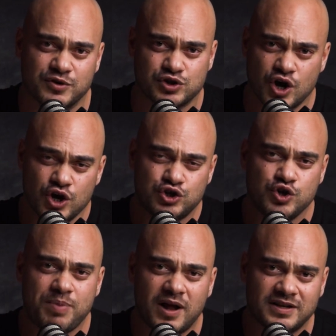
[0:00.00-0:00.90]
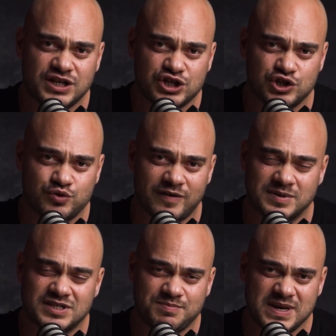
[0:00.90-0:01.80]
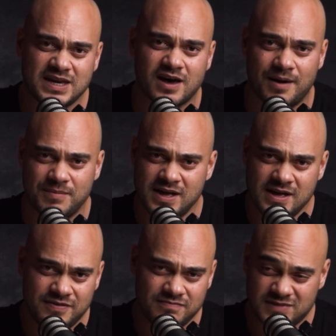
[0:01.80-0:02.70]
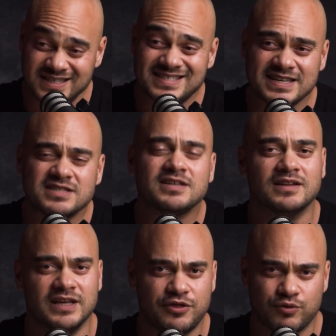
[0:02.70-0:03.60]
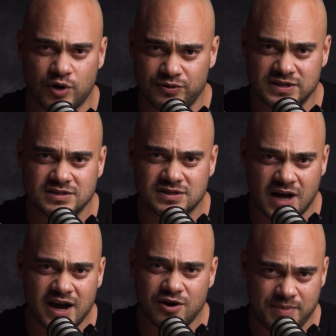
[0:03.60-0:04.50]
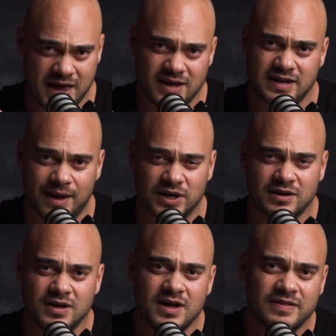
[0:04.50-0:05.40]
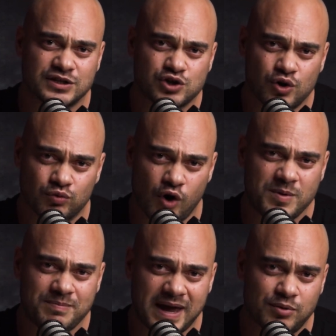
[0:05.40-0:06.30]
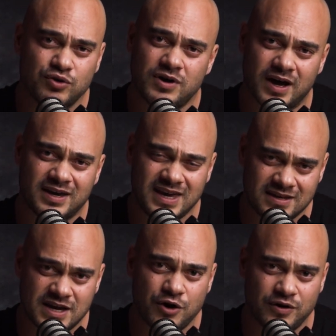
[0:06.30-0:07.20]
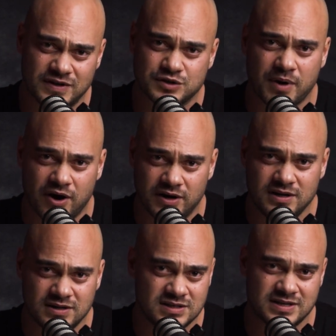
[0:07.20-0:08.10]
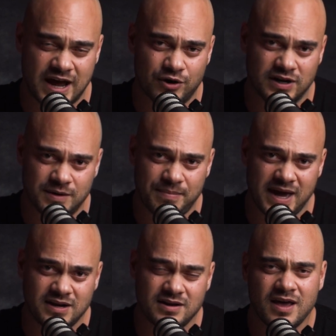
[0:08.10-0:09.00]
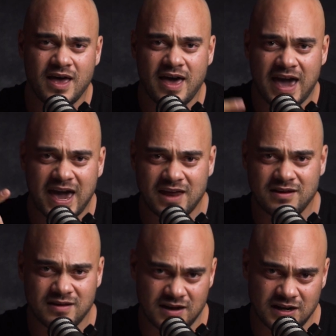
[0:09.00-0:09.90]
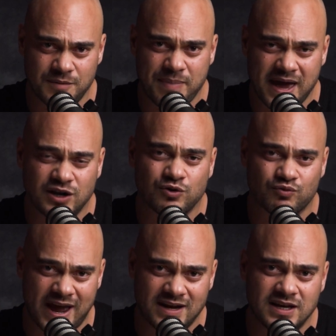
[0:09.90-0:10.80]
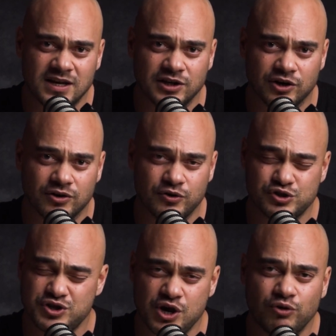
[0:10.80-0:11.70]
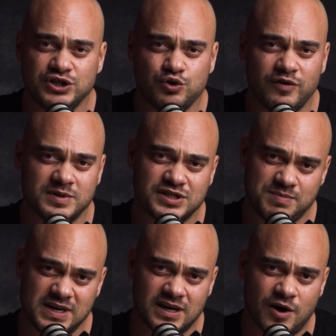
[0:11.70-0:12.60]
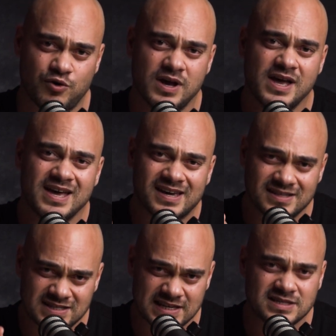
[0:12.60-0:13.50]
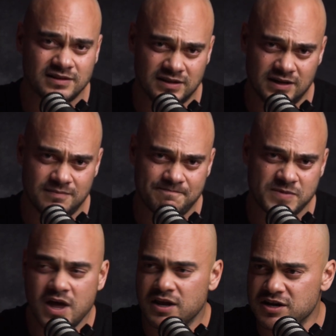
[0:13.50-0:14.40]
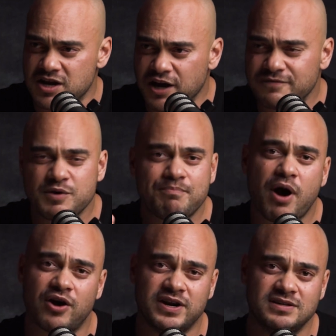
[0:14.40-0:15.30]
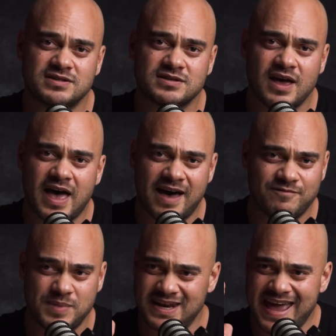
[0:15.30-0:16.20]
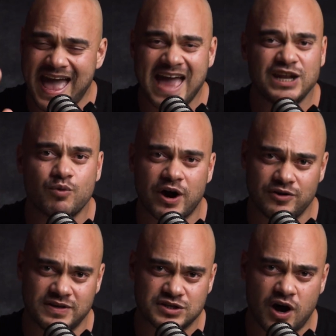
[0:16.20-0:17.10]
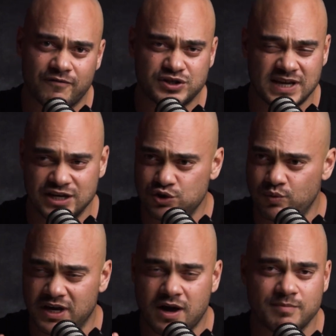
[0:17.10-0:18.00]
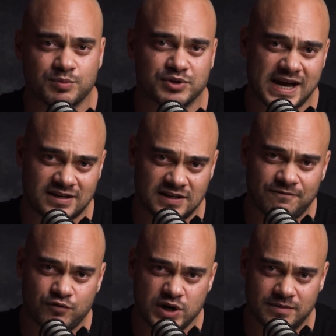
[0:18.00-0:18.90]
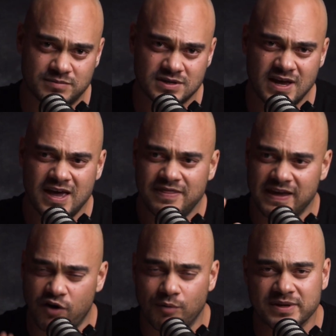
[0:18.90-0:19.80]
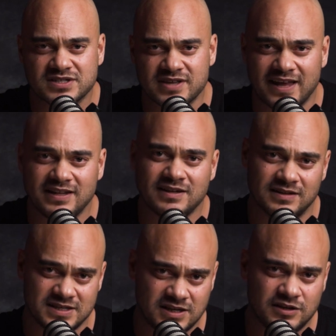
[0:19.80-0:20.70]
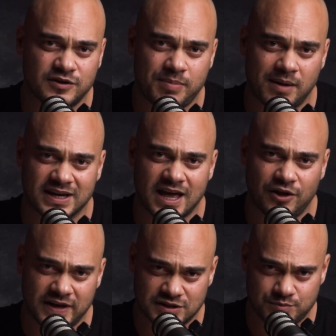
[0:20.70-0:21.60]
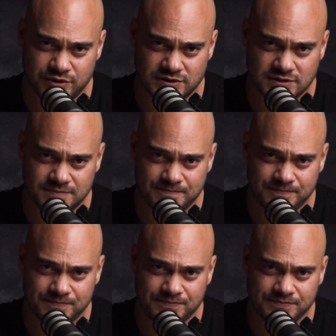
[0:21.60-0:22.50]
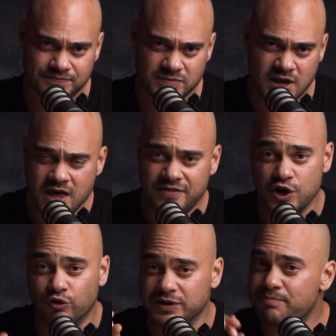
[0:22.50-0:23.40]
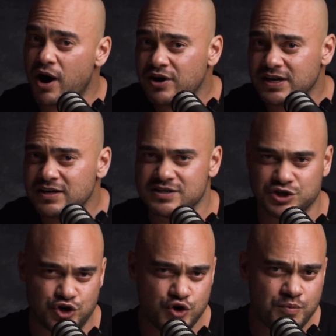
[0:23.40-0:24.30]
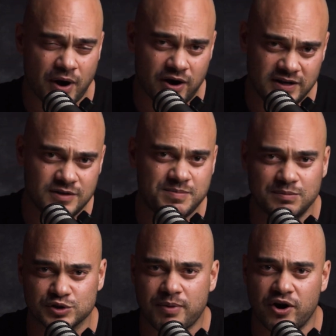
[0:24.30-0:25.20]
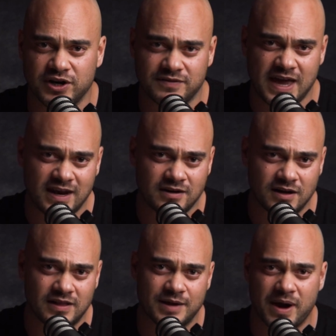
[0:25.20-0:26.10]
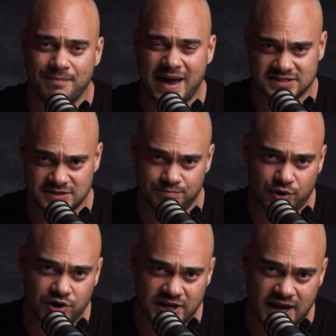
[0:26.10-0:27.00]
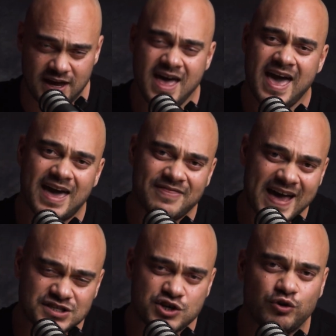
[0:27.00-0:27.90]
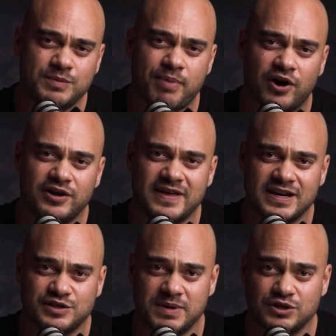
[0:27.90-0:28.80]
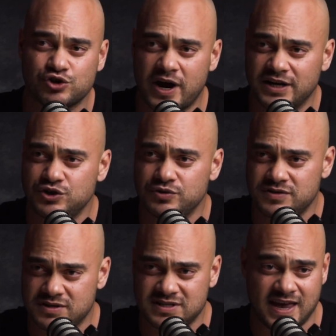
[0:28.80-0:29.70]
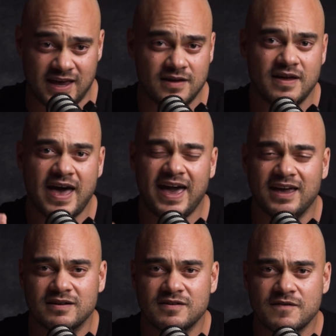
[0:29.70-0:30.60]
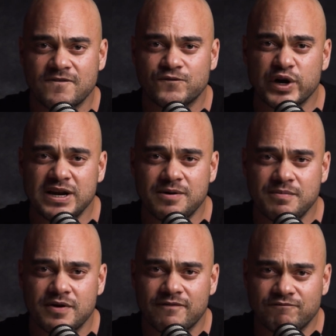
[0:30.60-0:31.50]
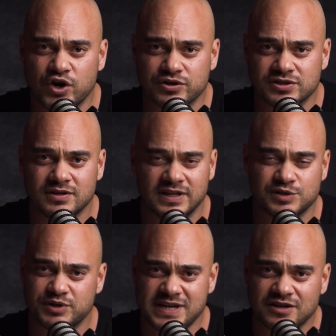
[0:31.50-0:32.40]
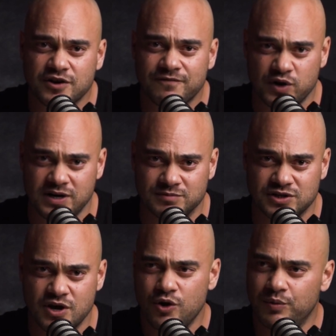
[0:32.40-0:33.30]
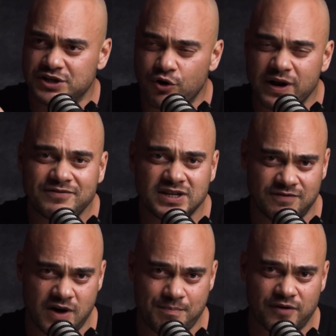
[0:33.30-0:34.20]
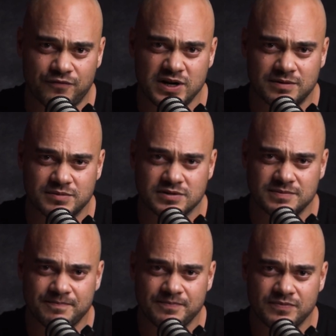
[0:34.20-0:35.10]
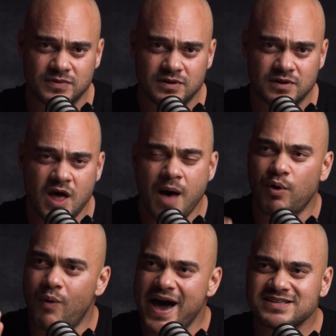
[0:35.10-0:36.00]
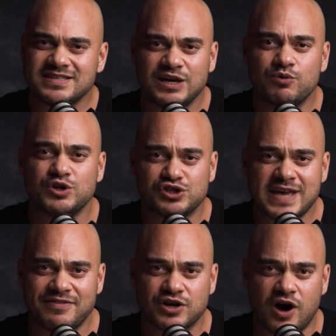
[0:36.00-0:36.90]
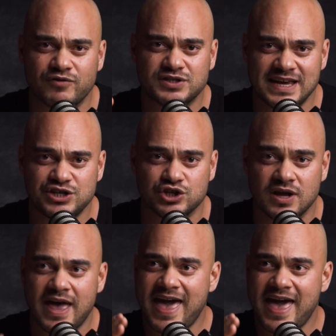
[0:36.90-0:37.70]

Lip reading: There's two politicians who have been speaking up consistently throughout this entire pandemic. That's Roman Baber, who got kicked out of his party, and he's now an independent, and an independent, Randy Hillier. Those are the only two who have been speaking out consistently. None of the parties have been anywhere in this conversation when it comes to protecting freedoms. They've all been silent and listening to the public health experts. The only party is a new party, the People's Party of Canada, led by Maxime Bernier, and that's the only party that has been trying to say, hey, freedom first. Let's protect our freedoms. We don't have to give up our freedoms. But why hasn't anyone just had the conversation?